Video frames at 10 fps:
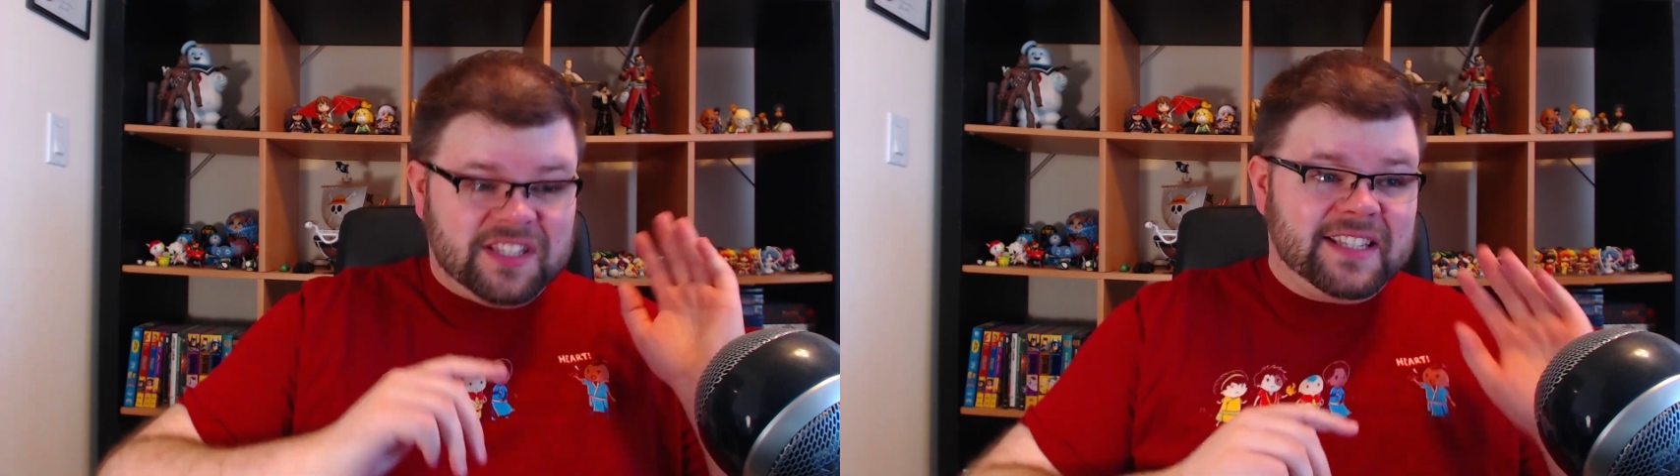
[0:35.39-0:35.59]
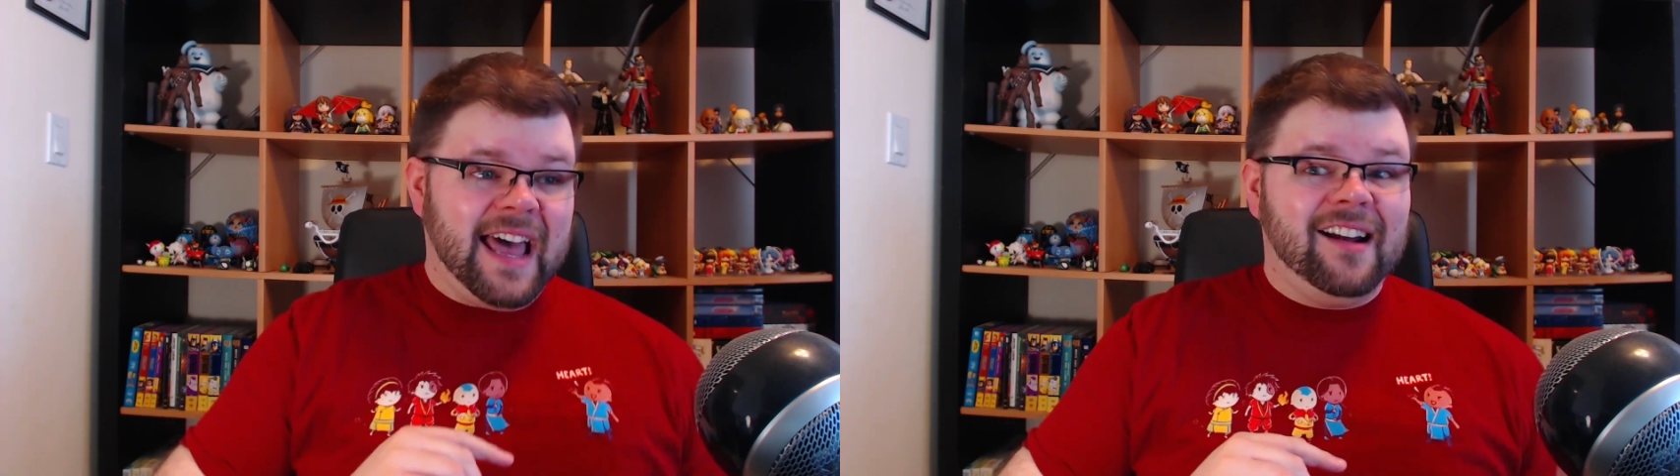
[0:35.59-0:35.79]

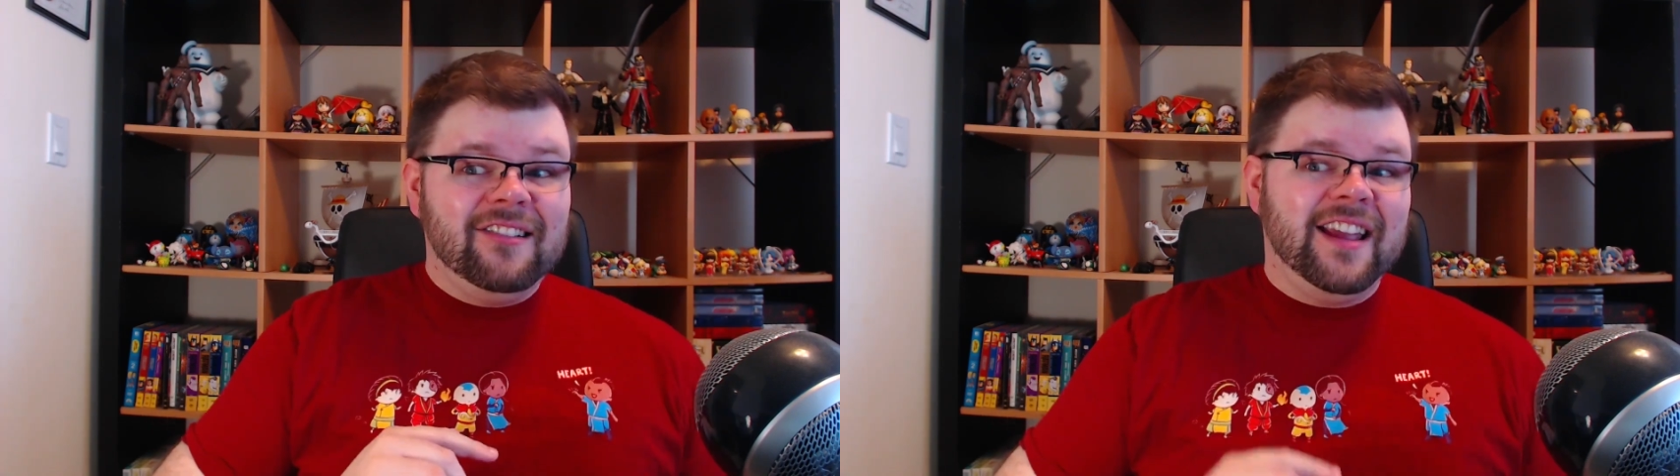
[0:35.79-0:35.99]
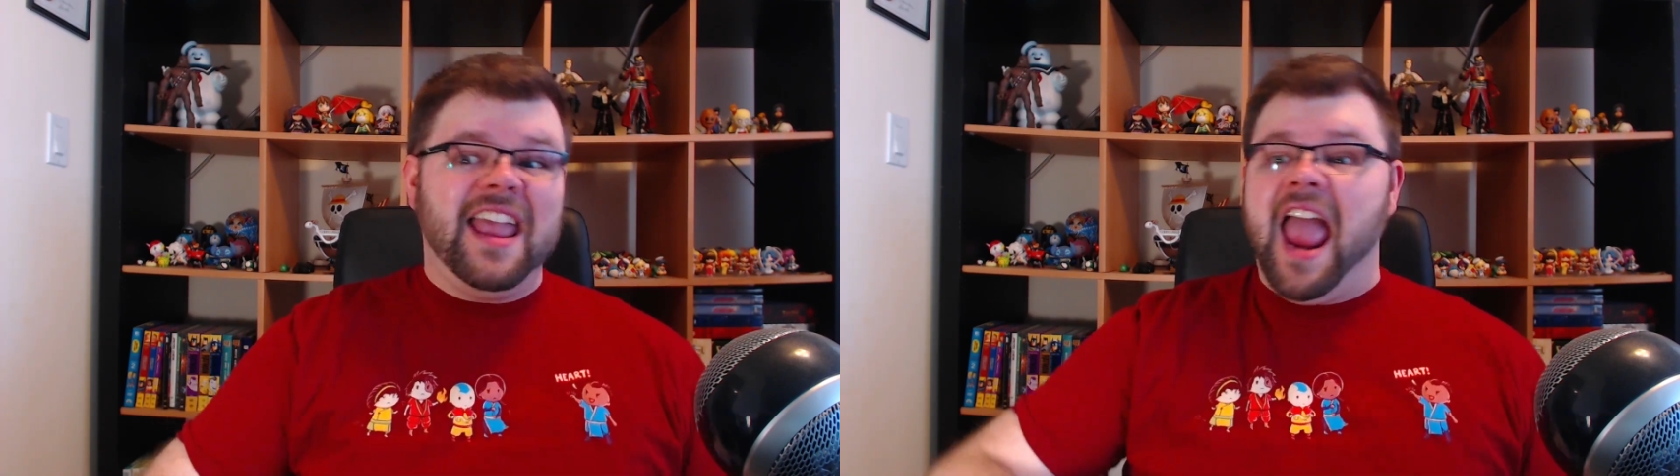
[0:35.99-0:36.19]

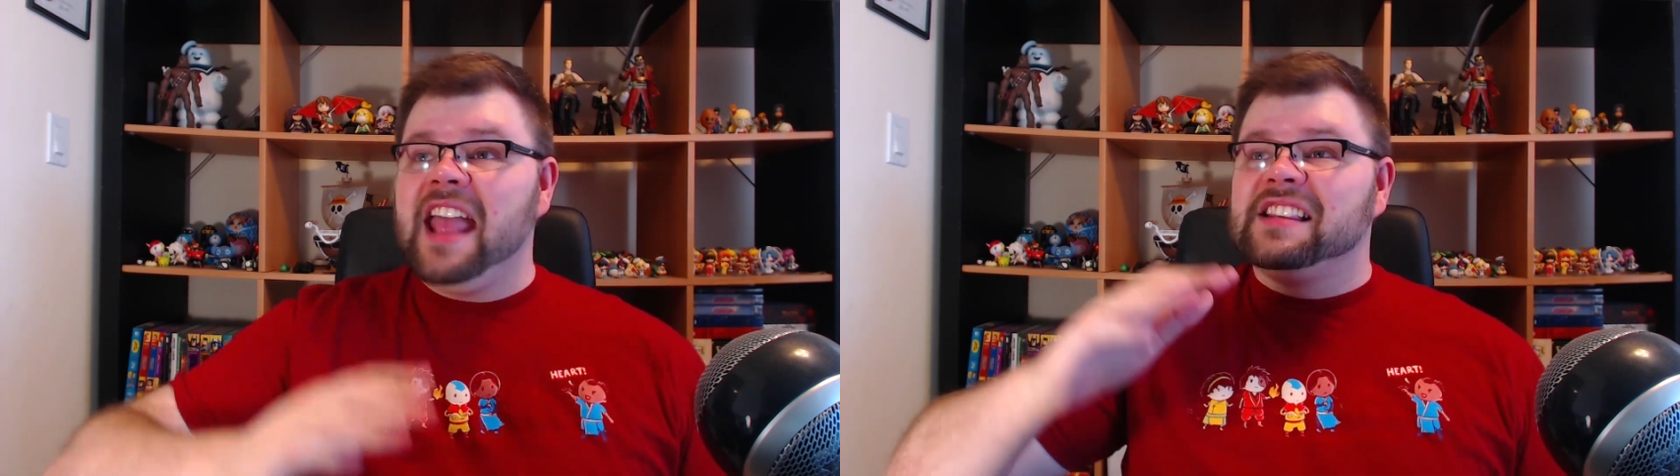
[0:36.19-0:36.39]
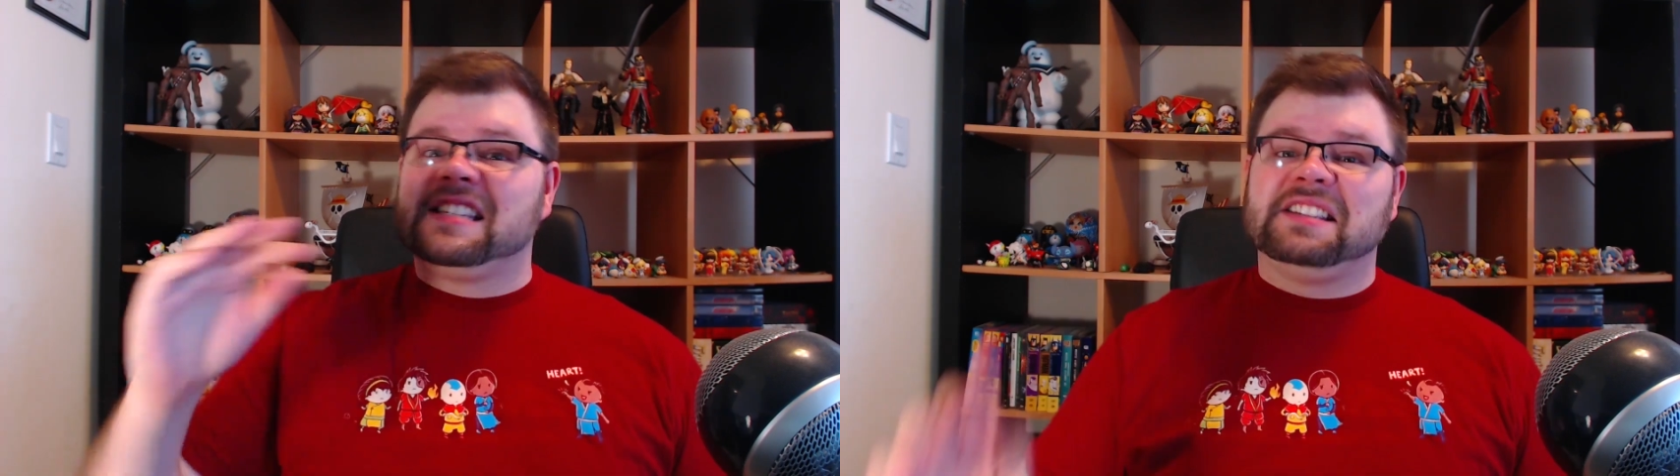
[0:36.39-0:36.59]
Saturday
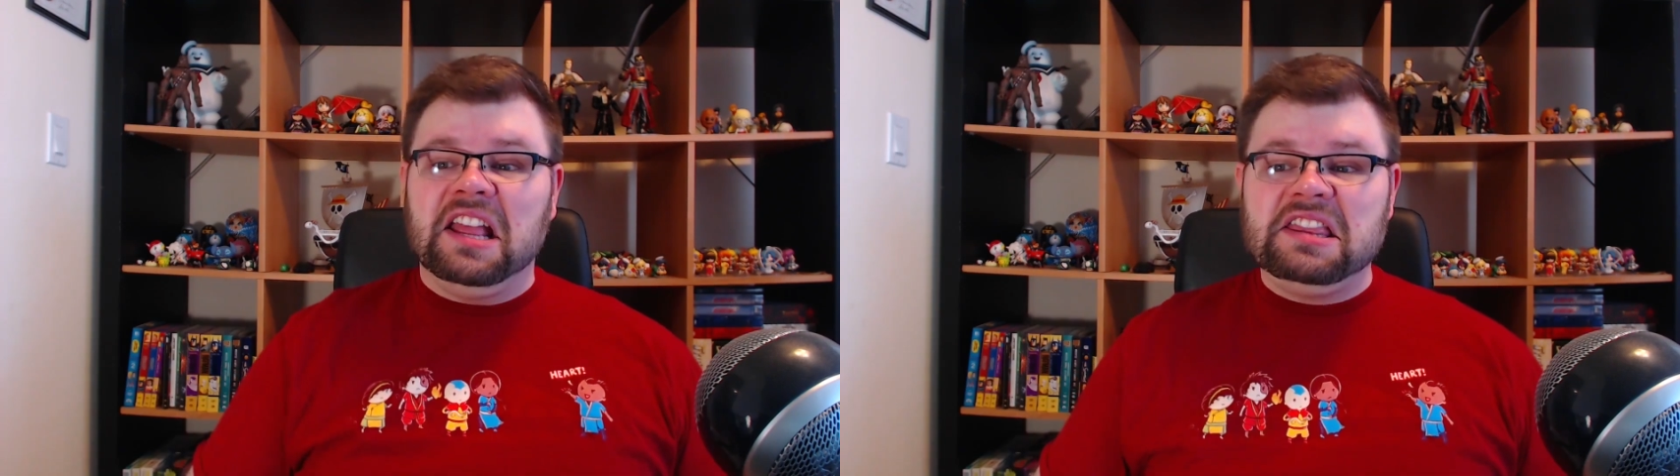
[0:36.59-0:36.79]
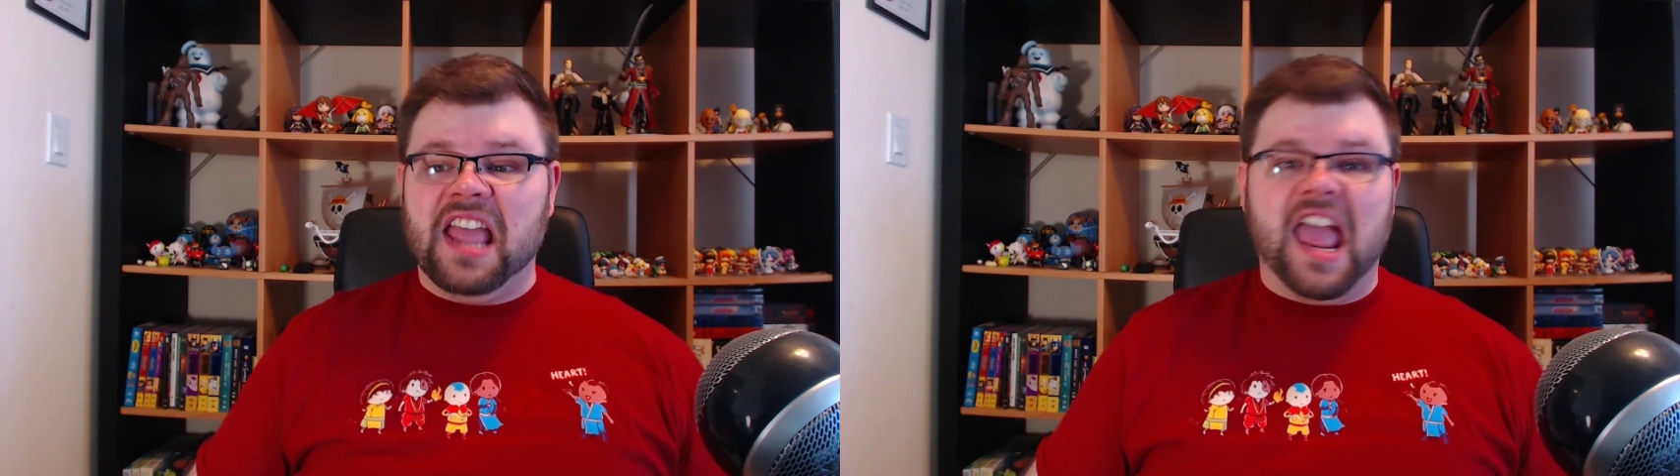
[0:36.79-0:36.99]
and Sunday,